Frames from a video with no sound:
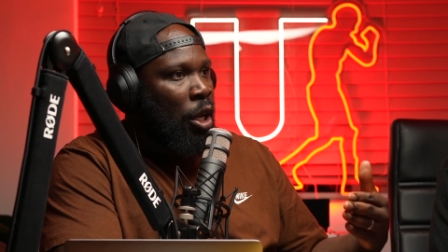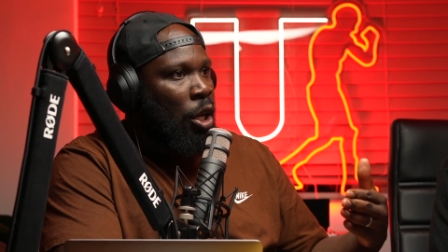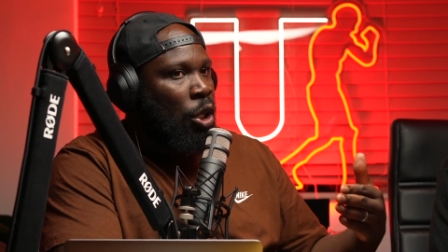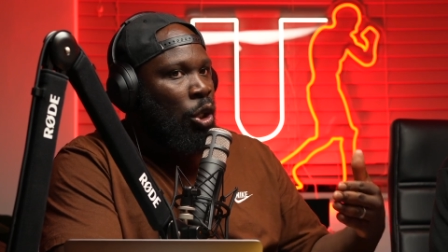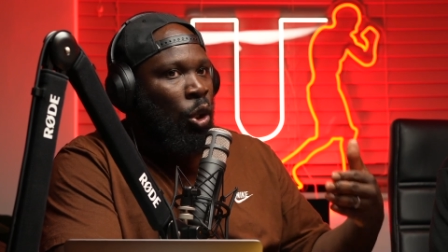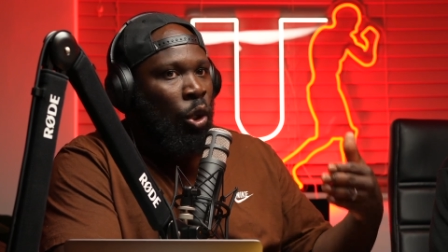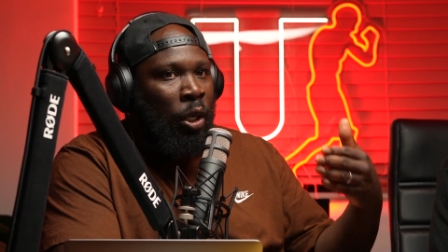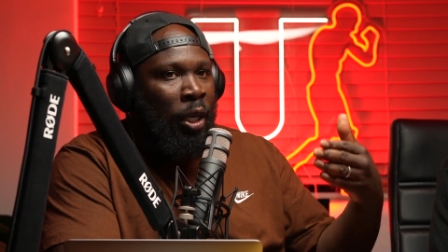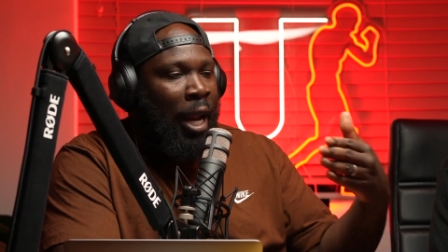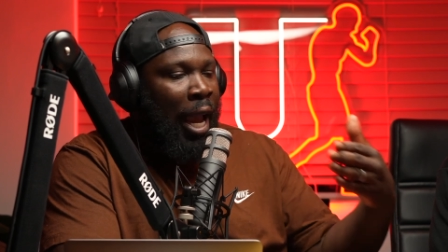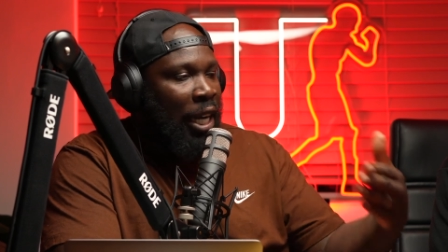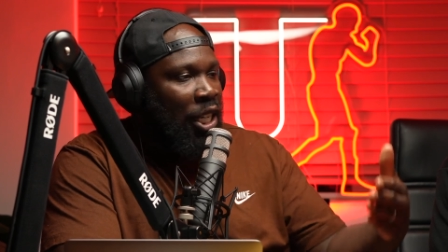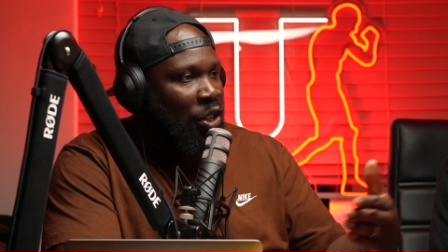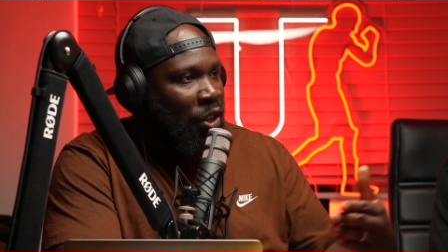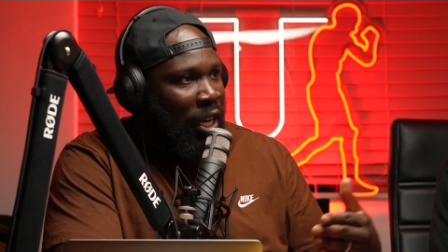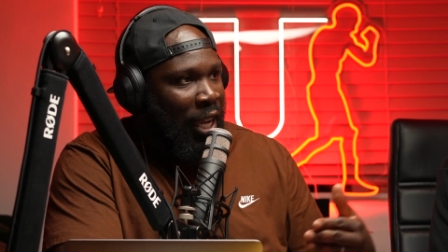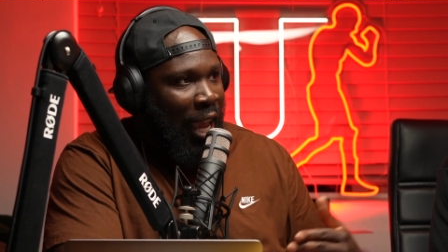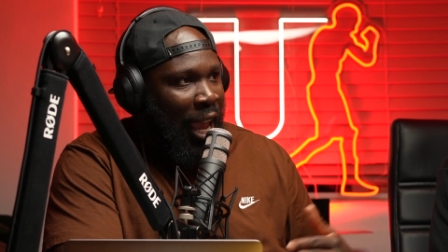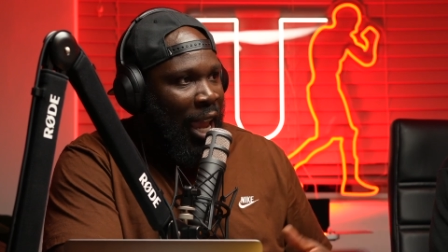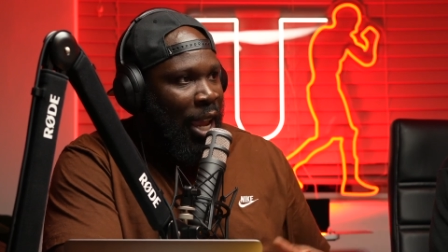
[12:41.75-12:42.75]
you're
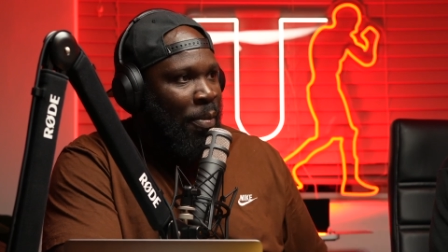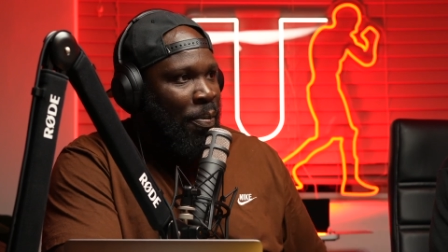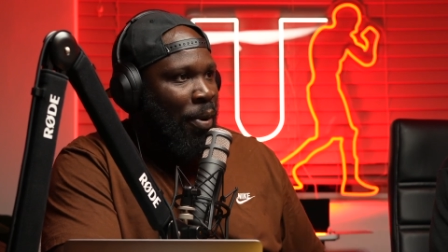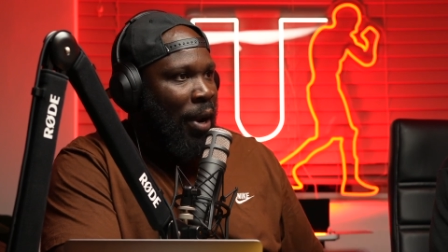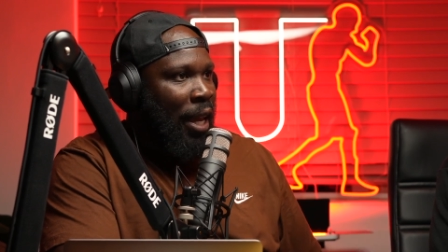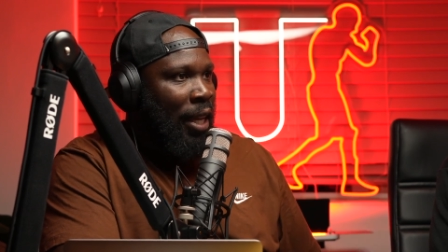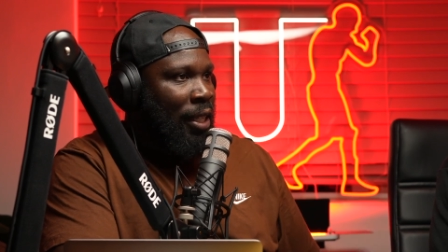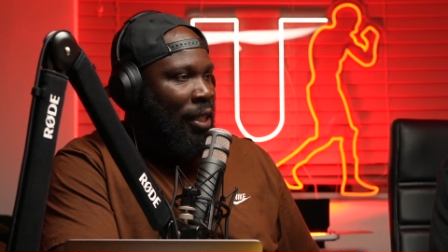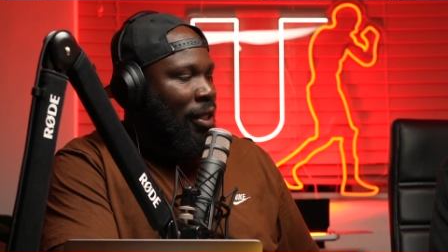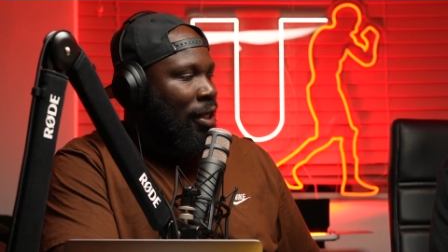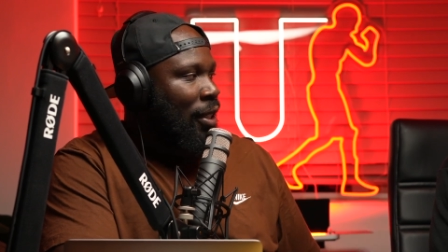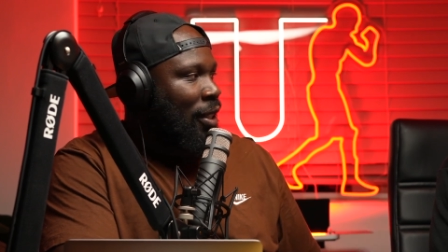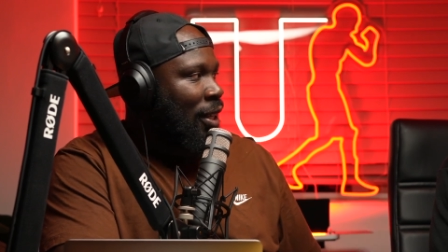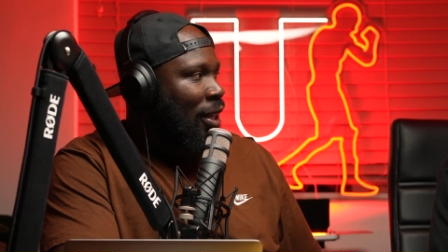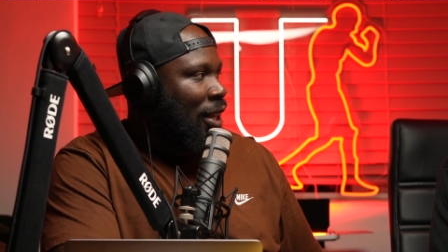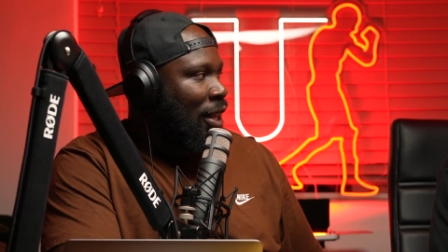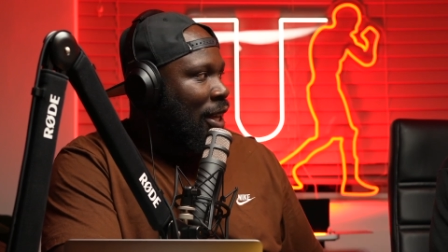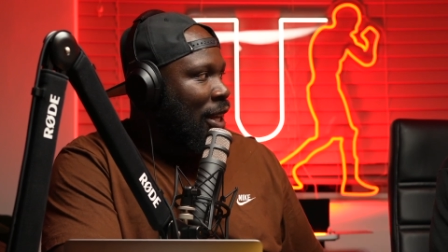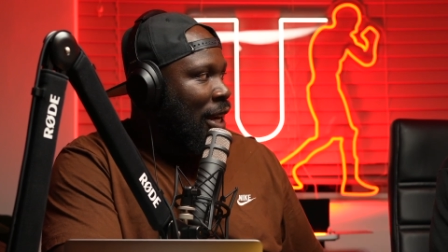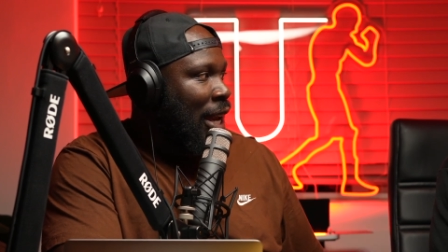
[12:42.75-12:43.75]
naturally apex.
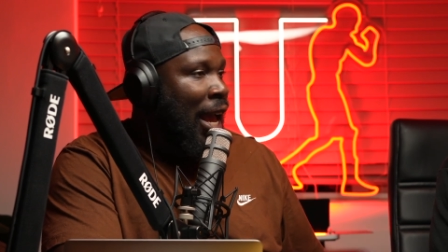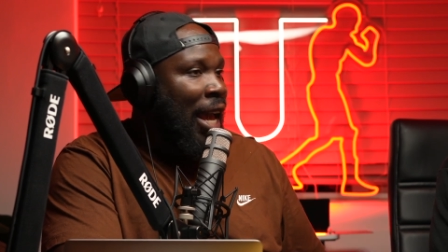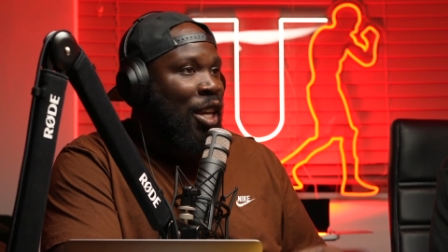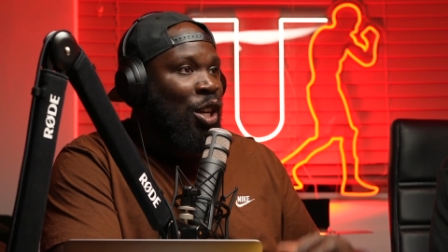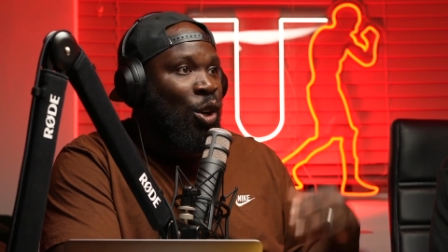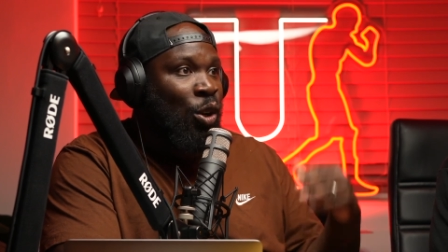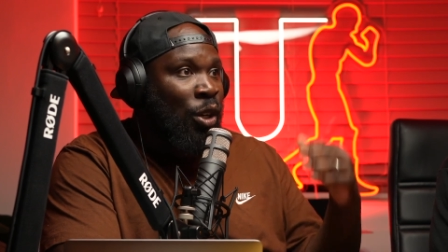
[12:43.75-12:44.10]
Like you're